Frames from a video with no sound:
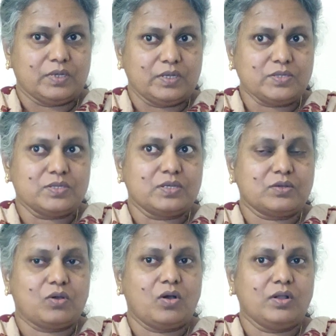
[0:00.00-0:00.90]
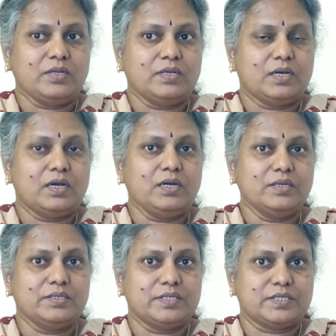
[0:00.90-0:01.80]
is called a
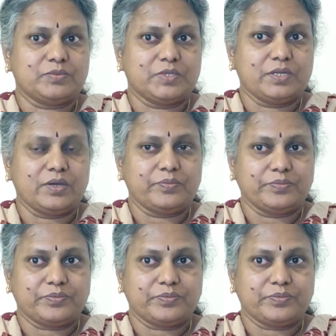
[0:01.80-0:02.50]
determiner.